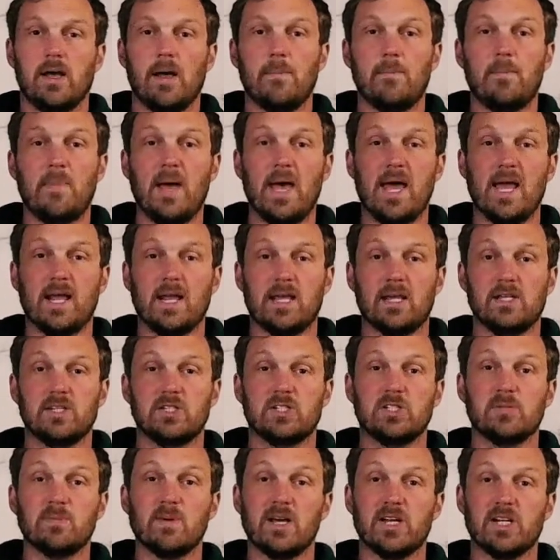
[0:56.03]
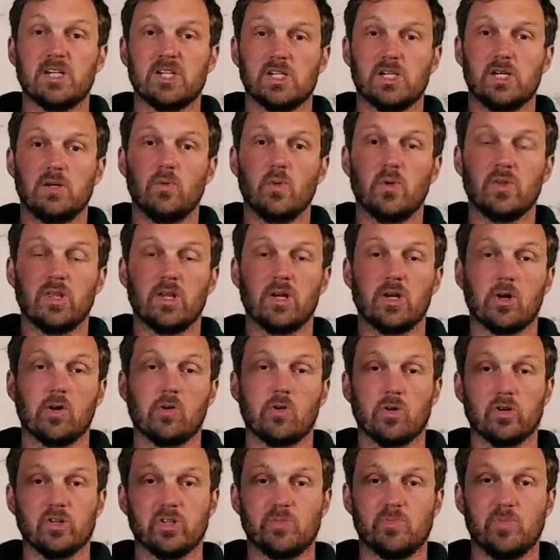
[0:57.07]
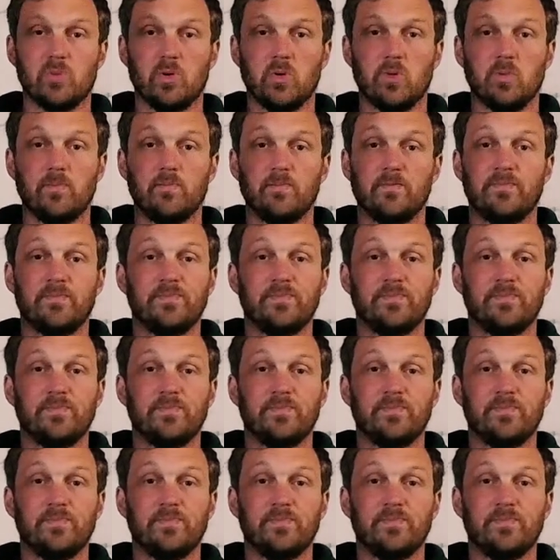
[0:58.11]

a pec smash with a lacrosse ball.